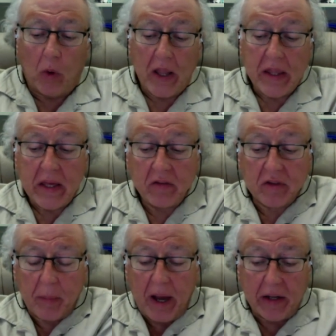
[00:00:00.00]
the thing is
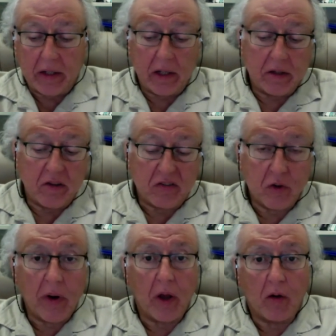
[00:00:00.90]
about the
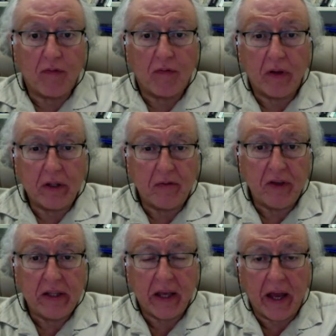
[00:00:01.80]
story of
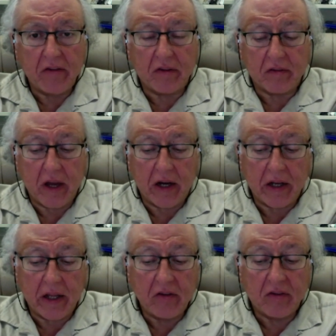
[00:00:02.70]
defeating ISIS, Aaron,
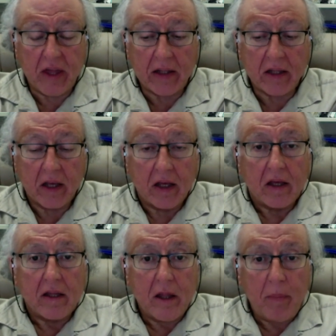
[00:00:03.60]
is that
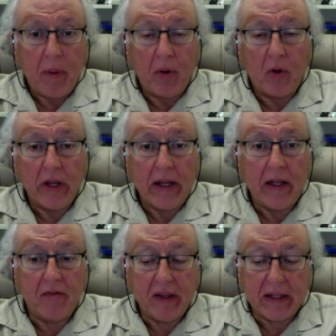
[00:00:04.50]
the people who really
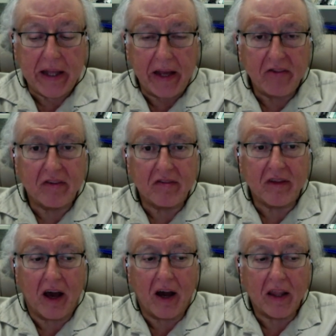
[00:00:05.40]
defeated ISIS
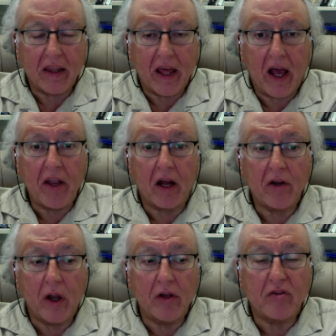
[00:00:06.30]
are the
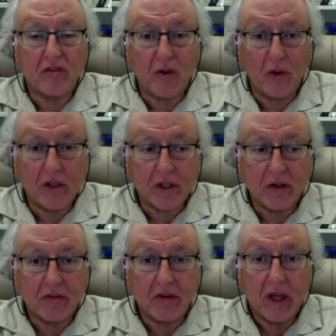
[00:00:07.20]
unacknowledged
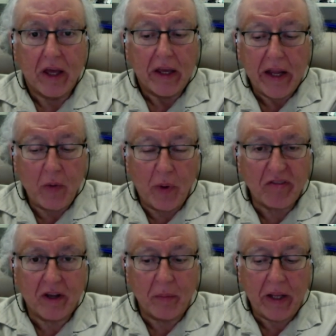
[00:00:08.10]
soldiers in
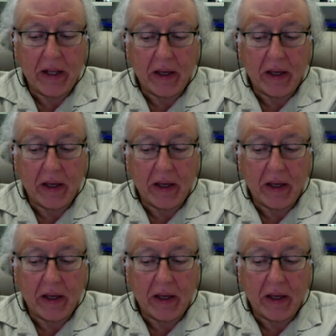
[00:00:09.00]
Western media.